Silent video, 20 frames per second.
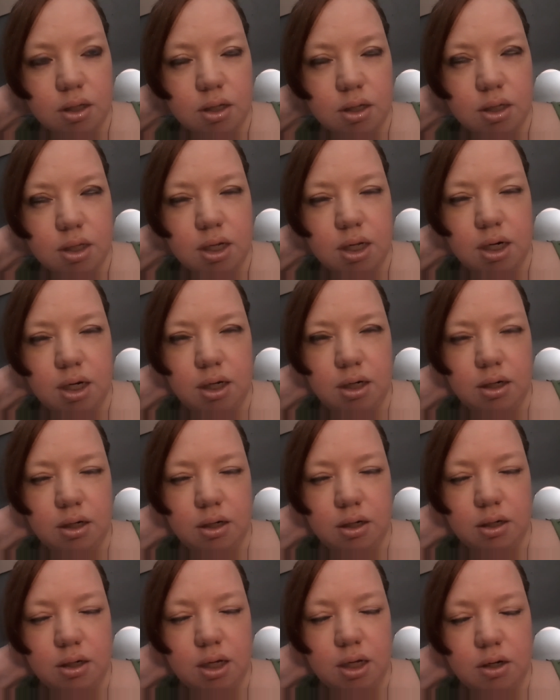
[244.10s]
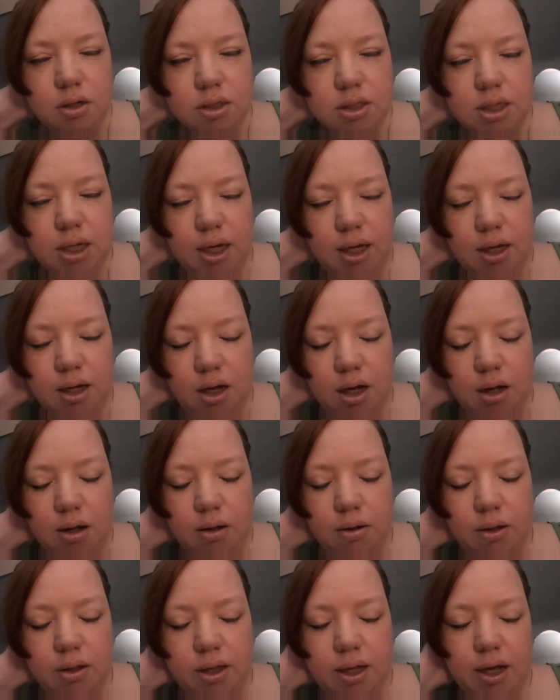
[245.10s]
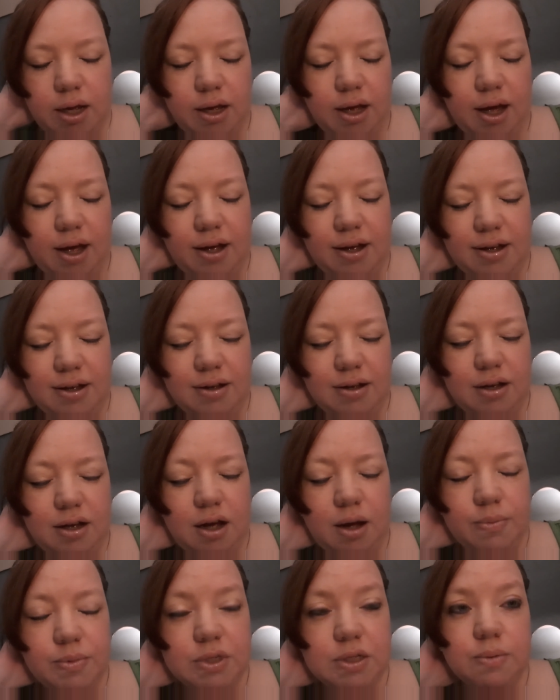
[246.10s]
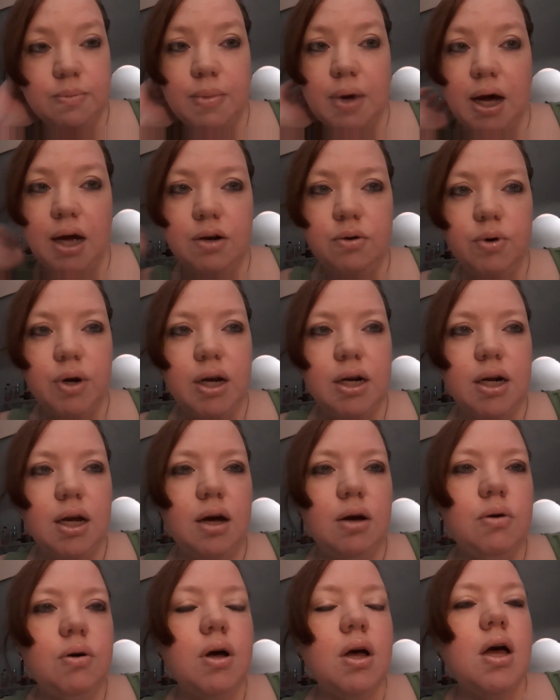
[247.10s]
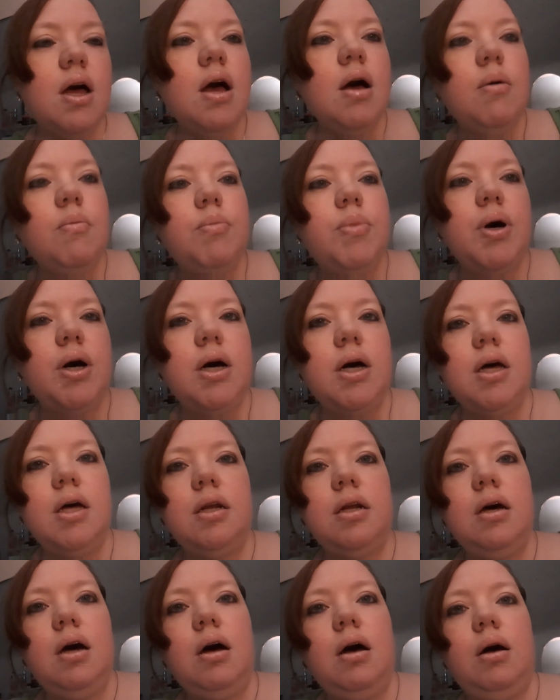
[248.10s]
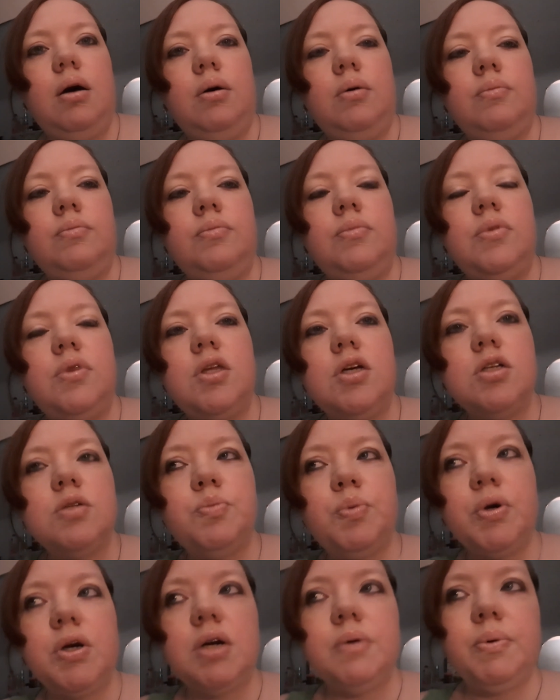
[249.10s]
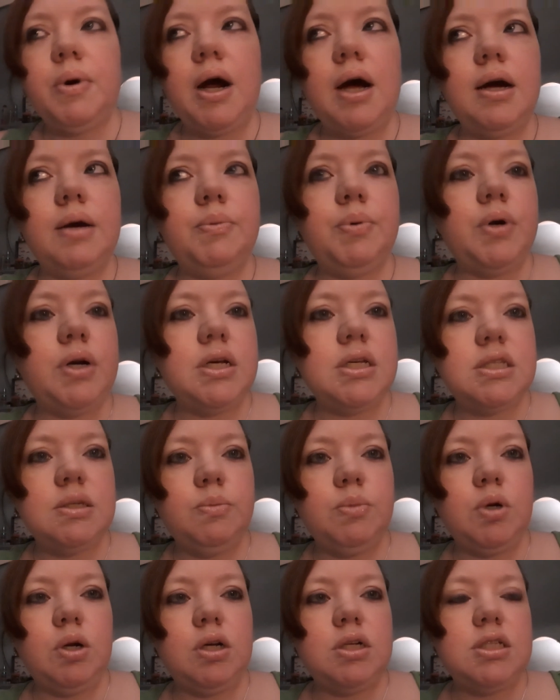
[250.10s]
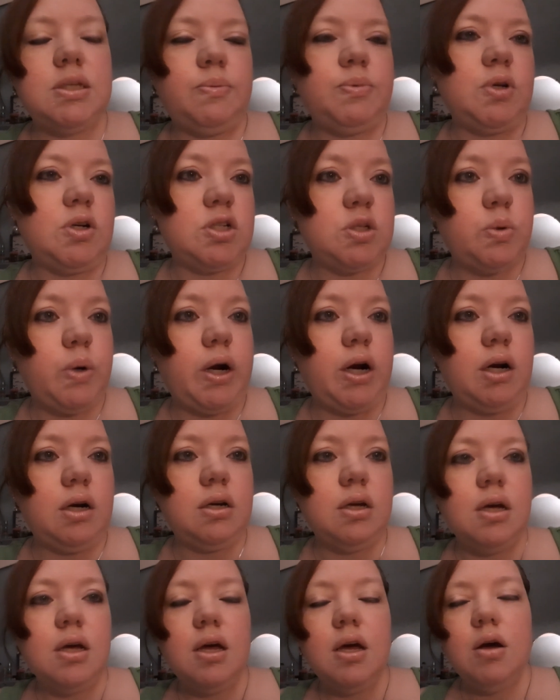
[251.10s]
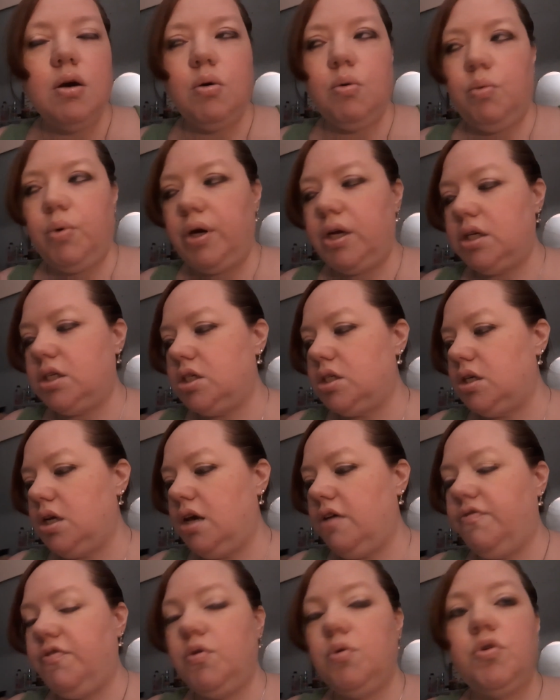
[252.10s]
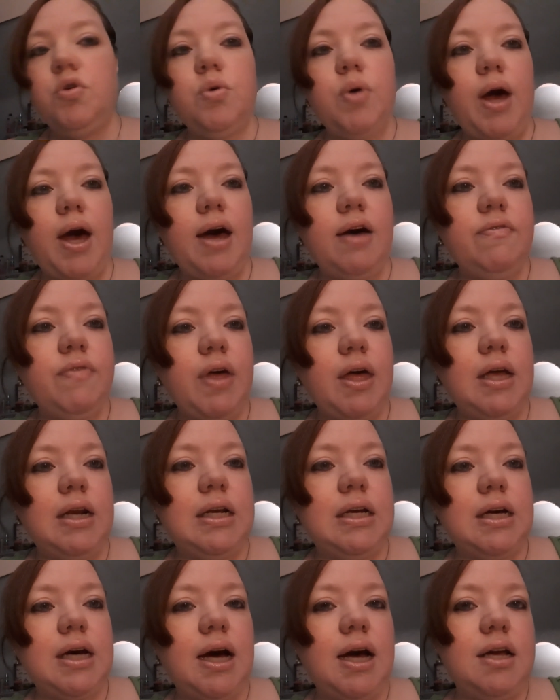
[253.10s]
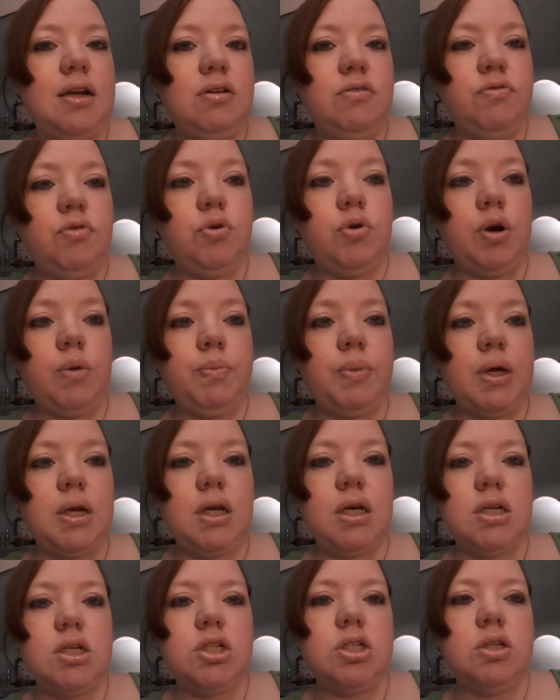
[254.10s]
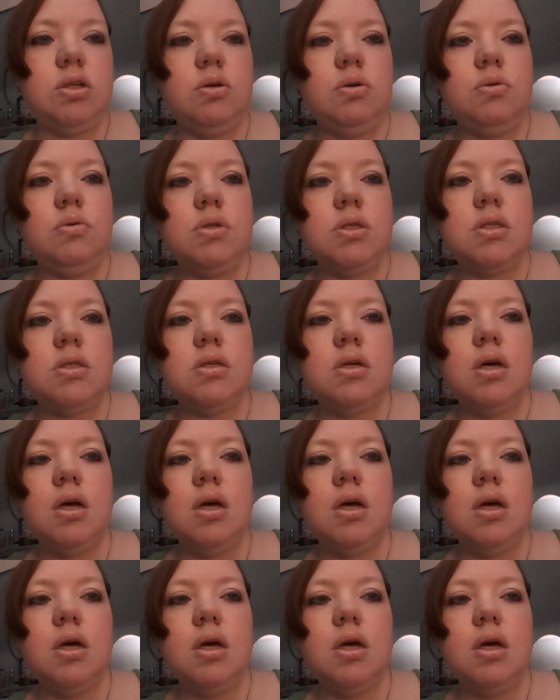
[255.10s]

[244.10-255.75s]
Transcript: knitting needles that I come to mind right now. But they're probably pretty similar, except they're squared. Which, if you do have any kind of gripping issues,